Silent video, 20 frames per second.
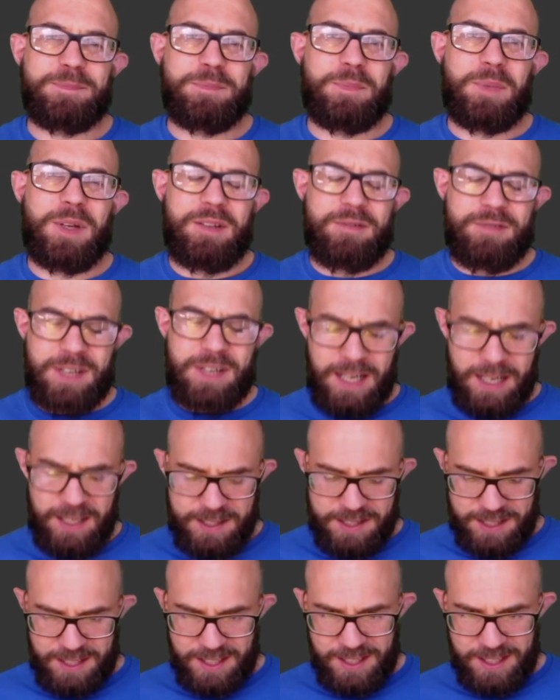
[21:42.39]
But the
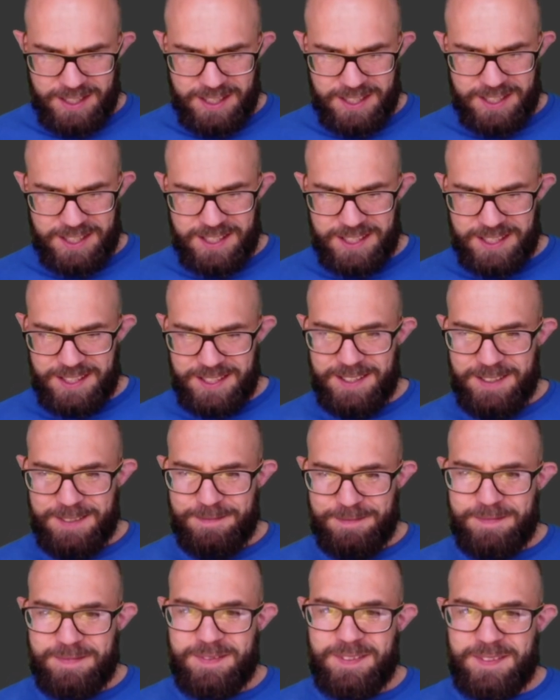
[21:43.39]
reality is,
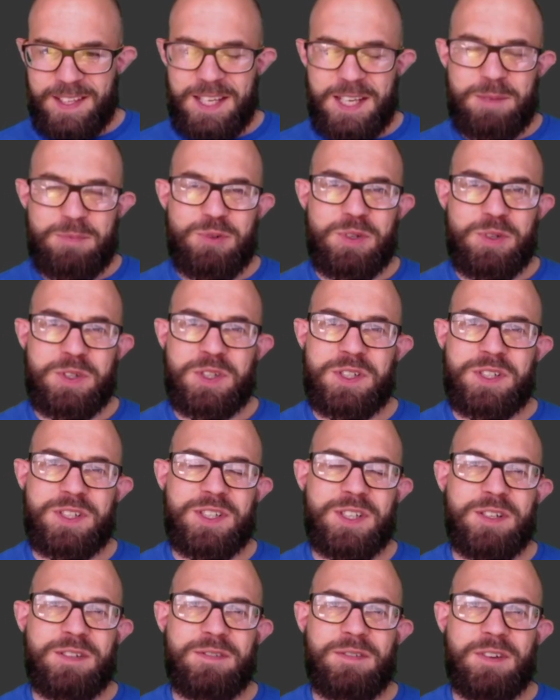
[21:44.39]
Hebrews
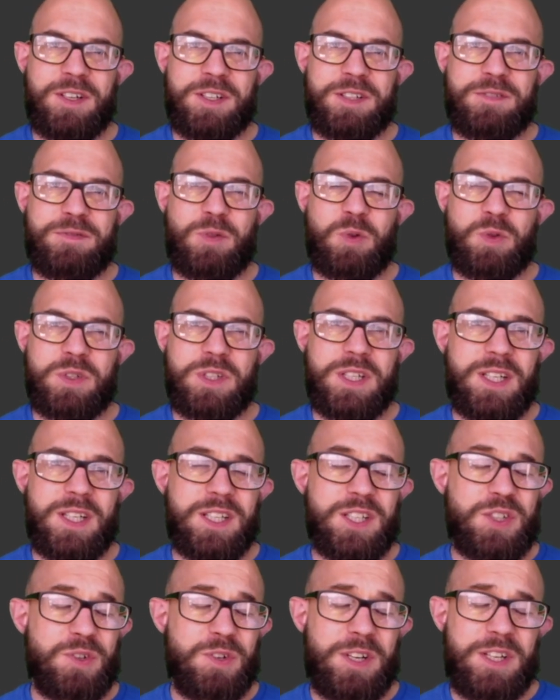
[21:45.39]
2 verse 14,
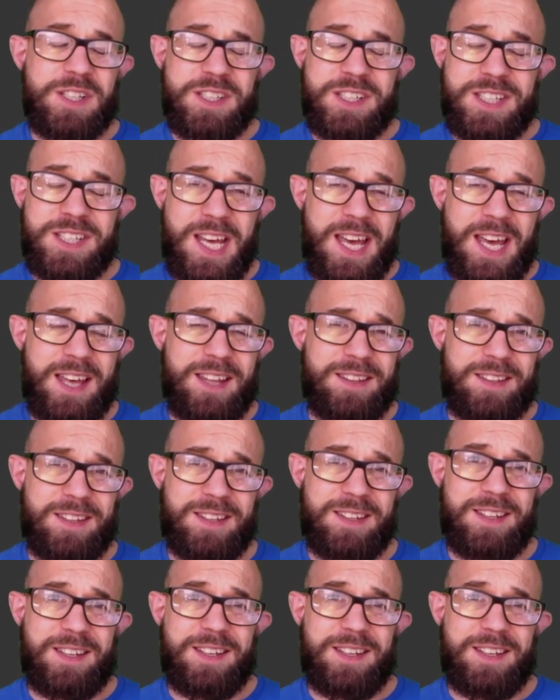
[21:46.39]
it's through his death